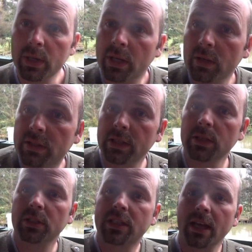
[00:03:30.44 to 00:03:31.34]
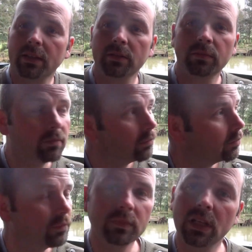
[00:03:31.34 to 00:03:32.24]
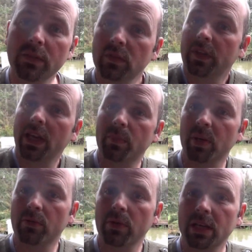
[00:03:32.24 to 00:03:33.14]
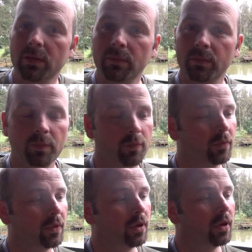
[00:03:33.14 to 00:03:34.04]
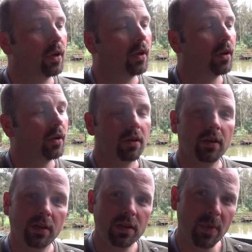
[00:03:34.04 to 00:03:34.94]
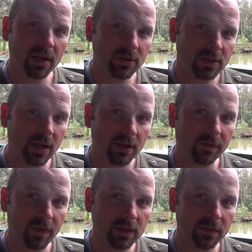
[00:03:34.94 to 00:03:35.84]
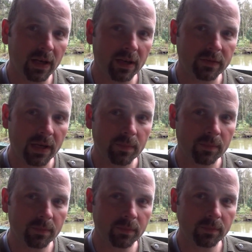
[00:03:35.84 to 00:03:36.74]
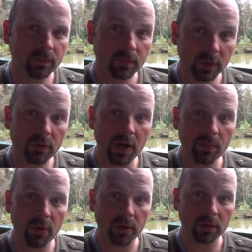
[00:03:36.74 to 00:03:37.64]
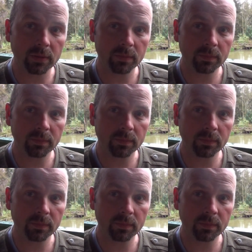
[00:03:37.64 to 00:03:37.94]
you to continue detecting, even if you get a bit of rain. You might just get that find of a lifetime. Great product.